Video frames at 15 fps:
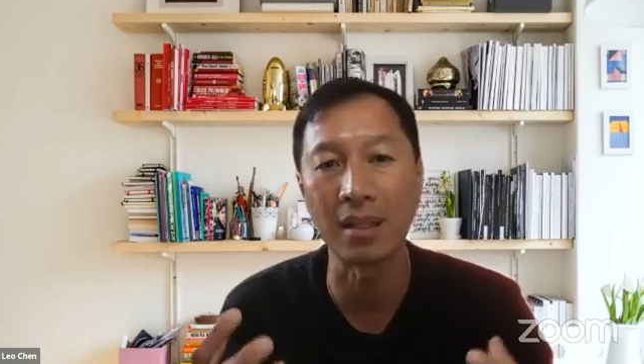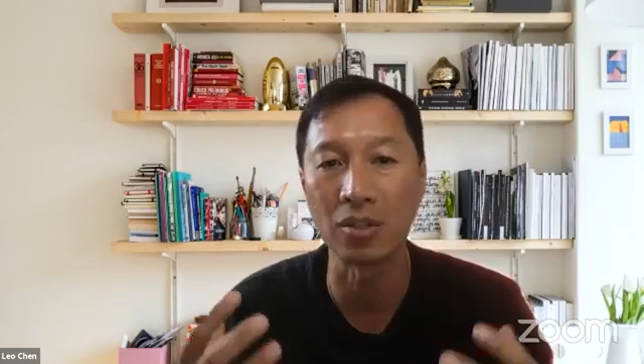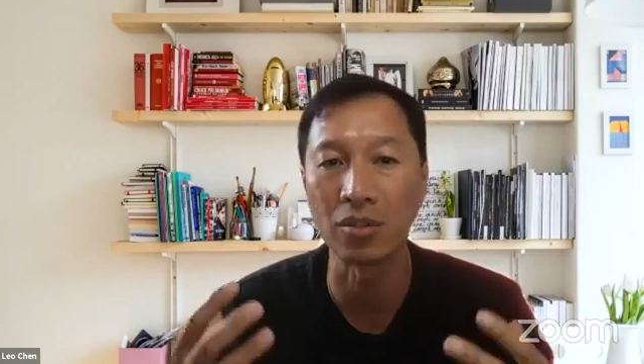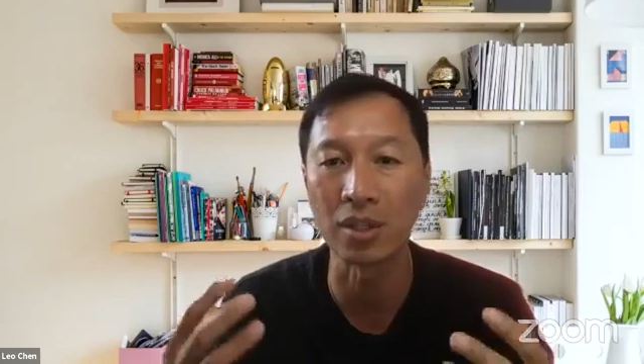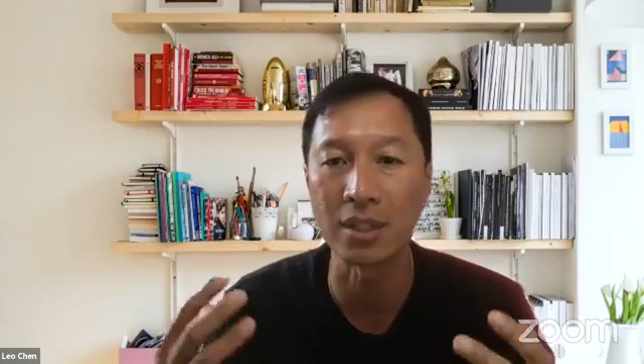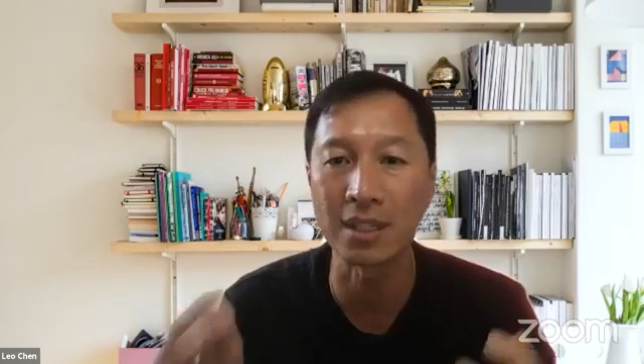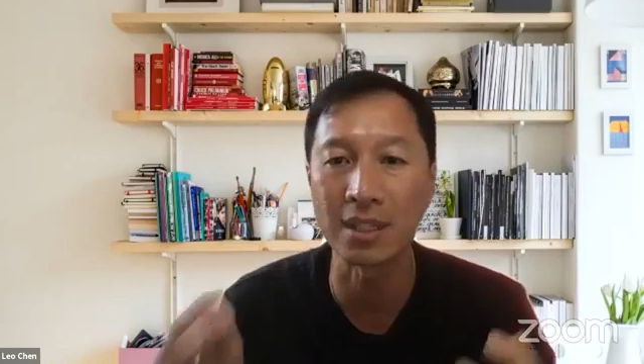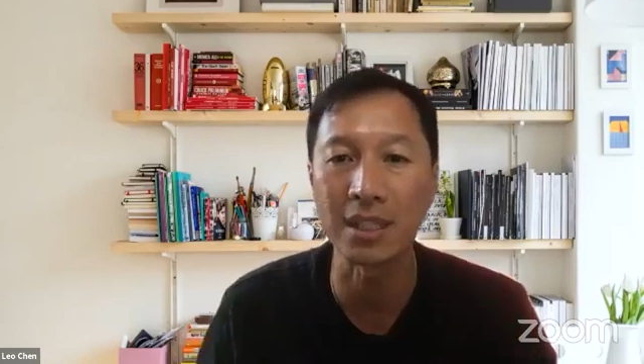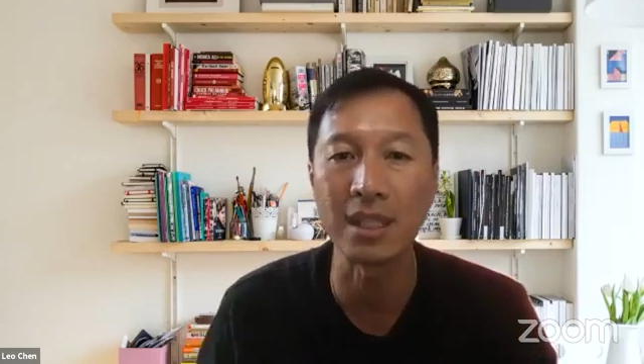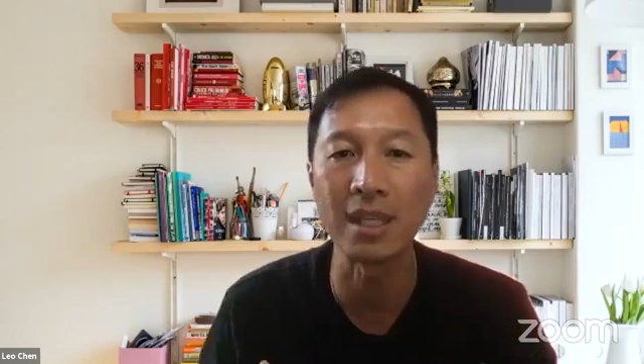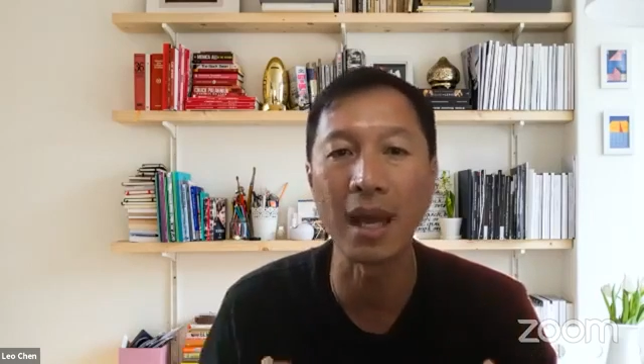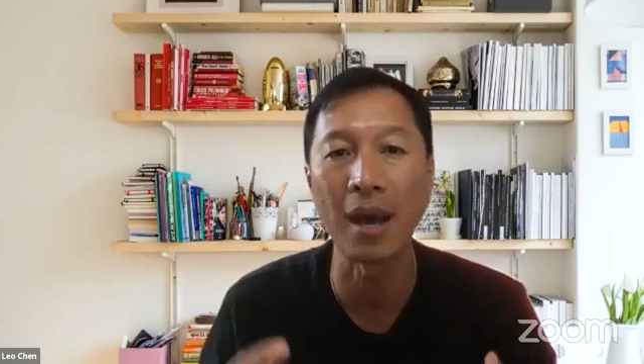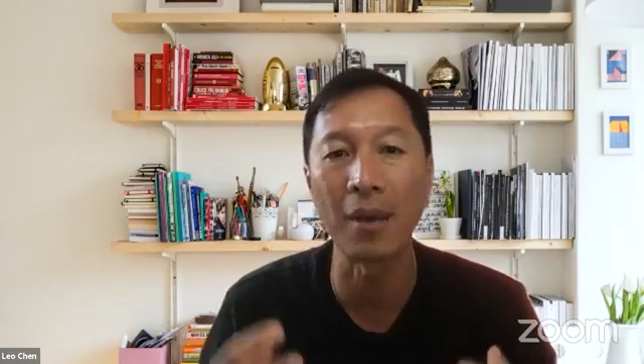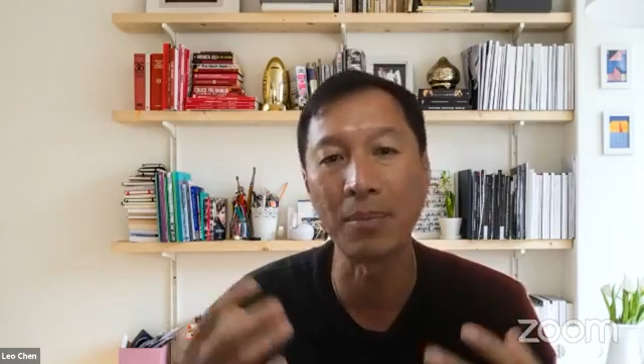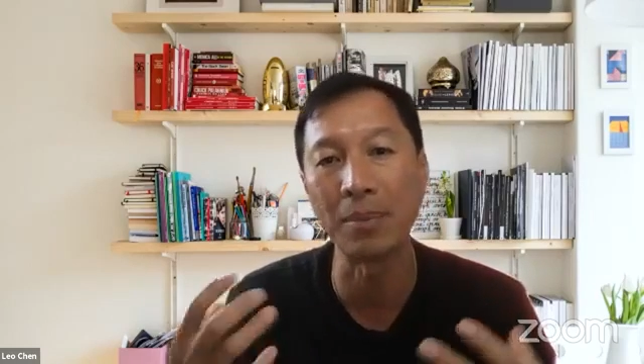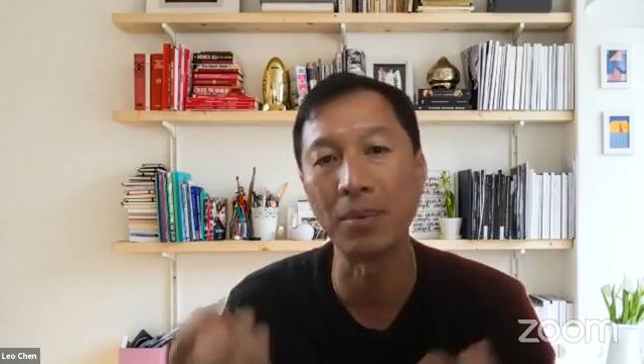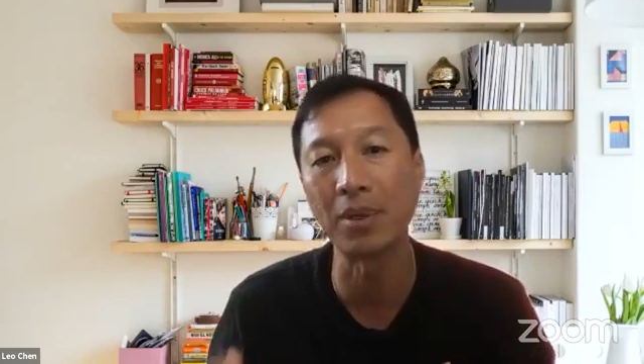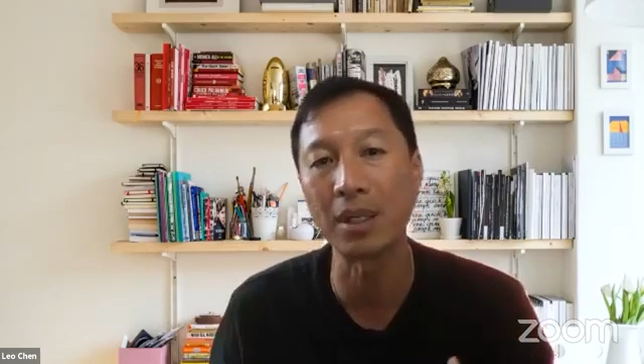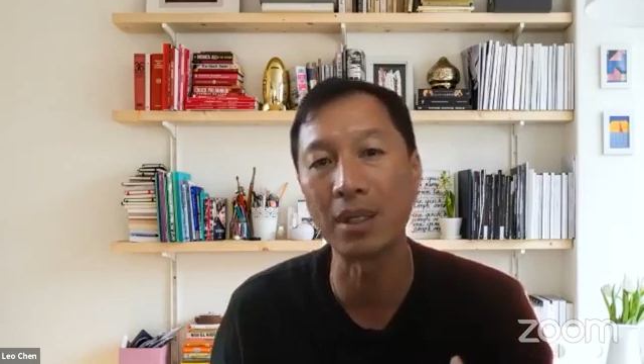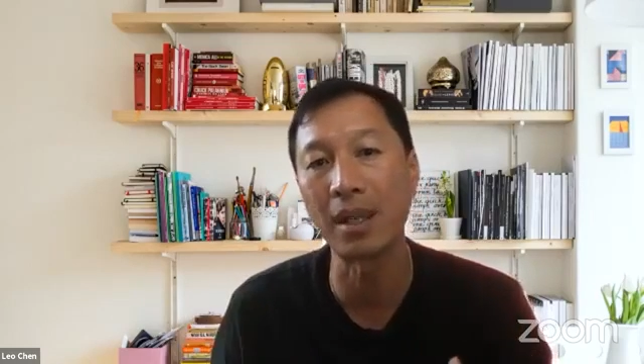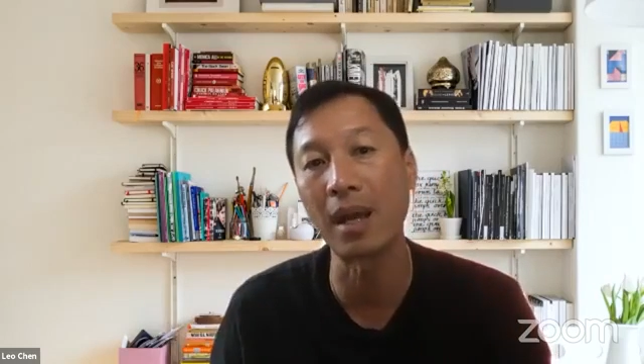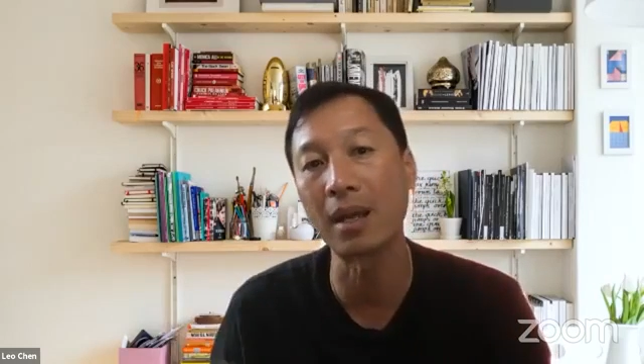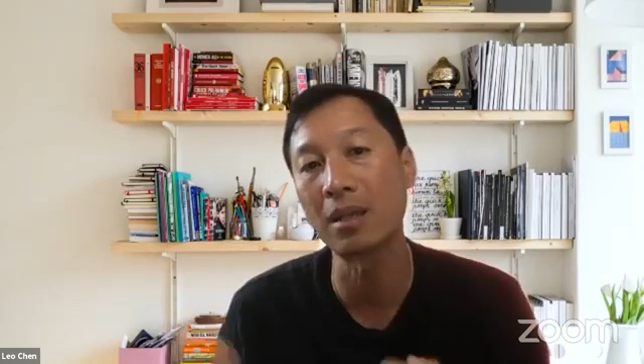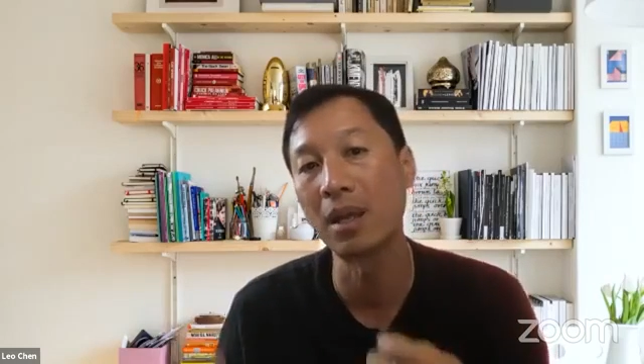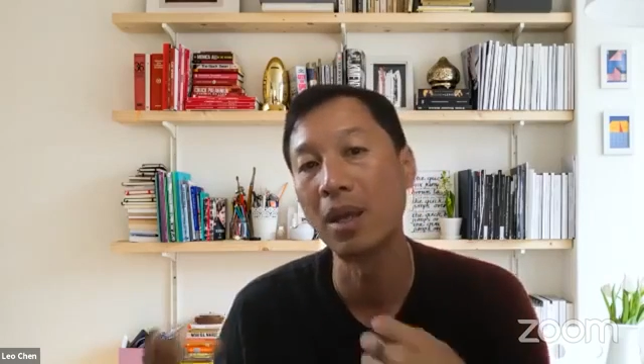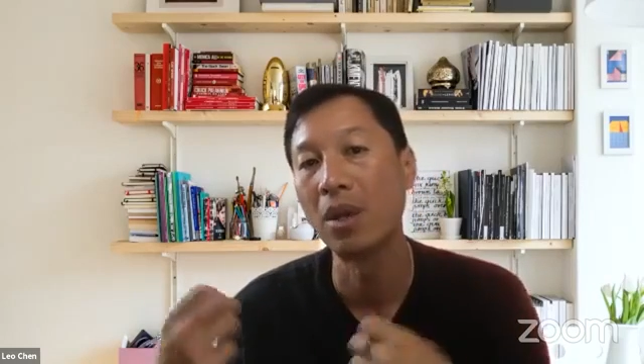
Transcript: you can see how people connect,